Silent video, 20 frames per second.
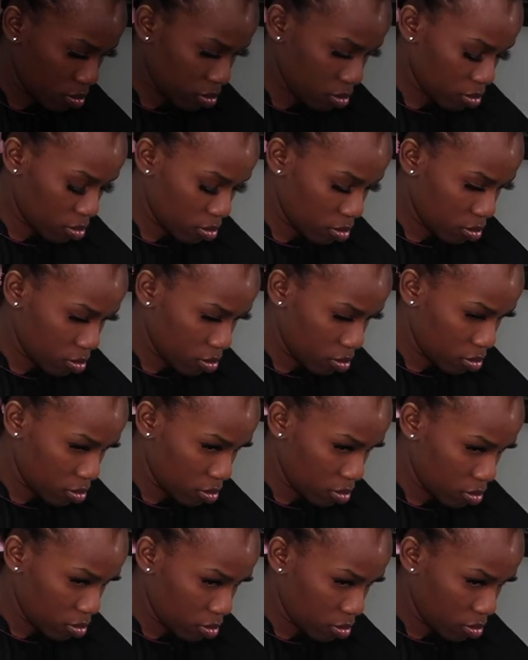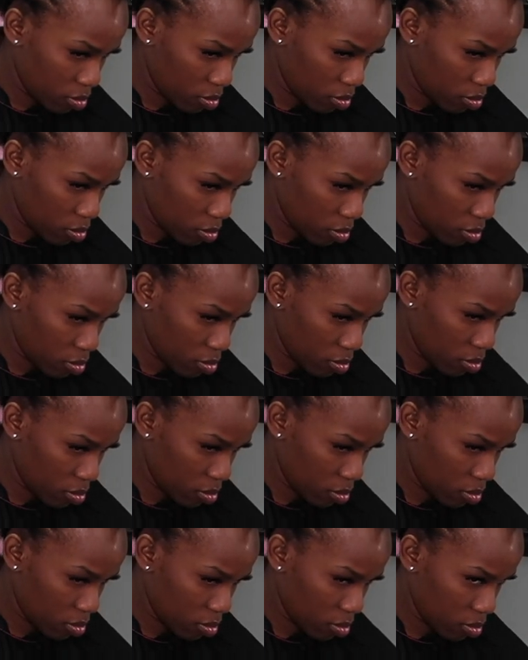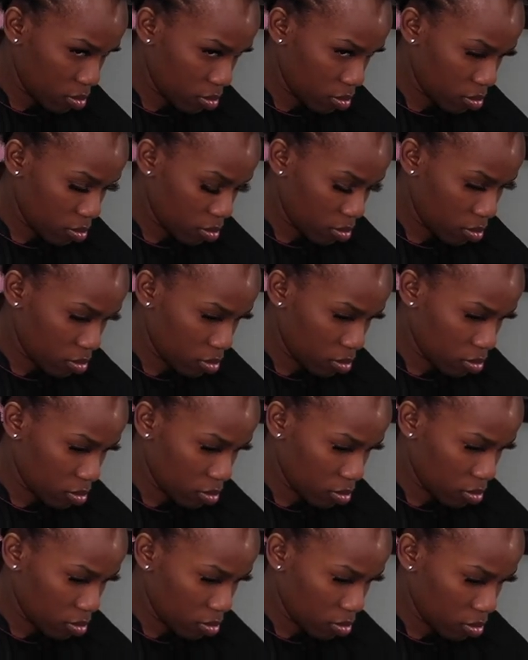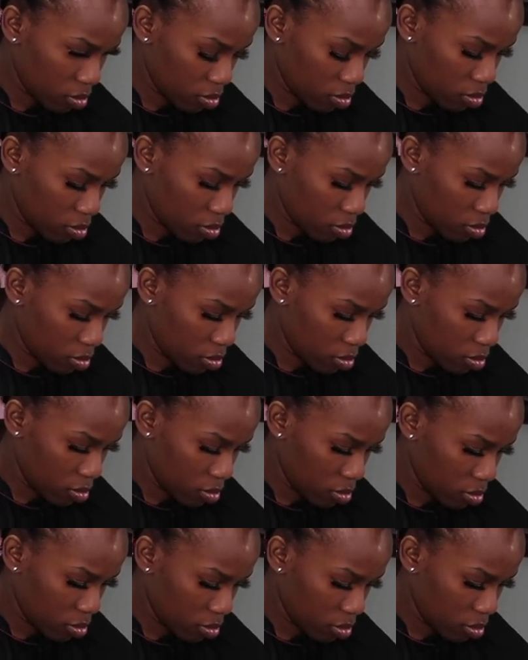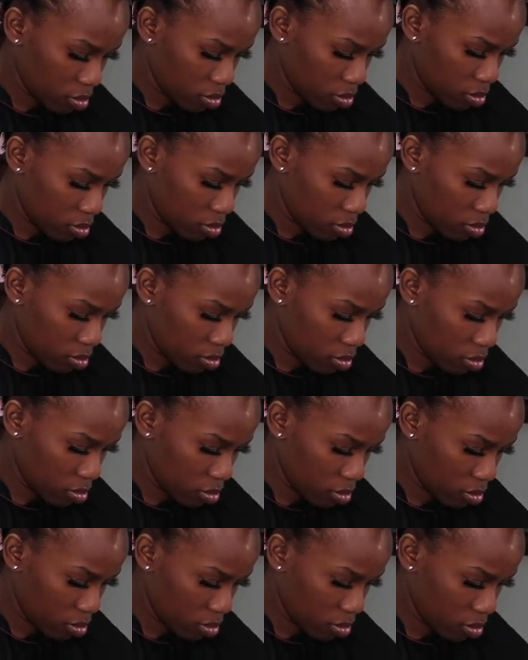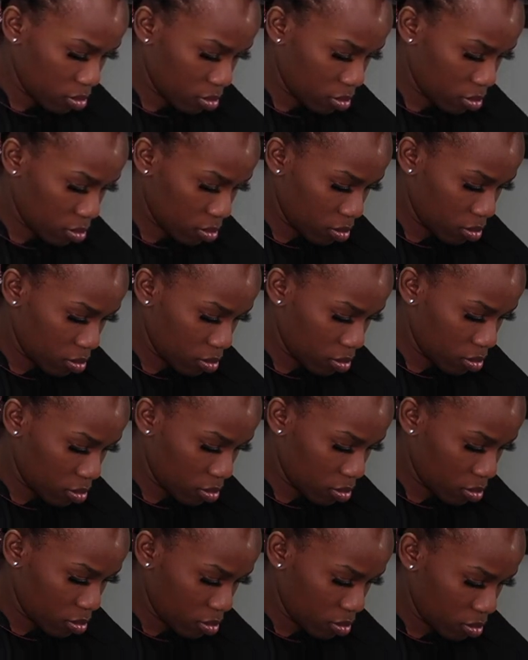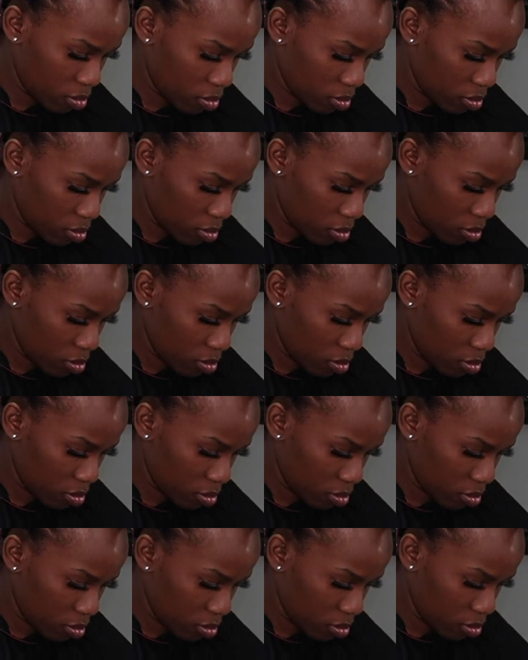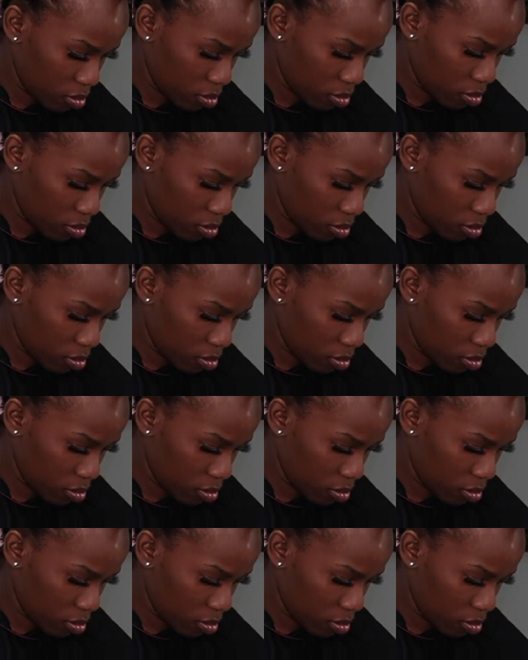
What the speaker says: This person isn't speaking.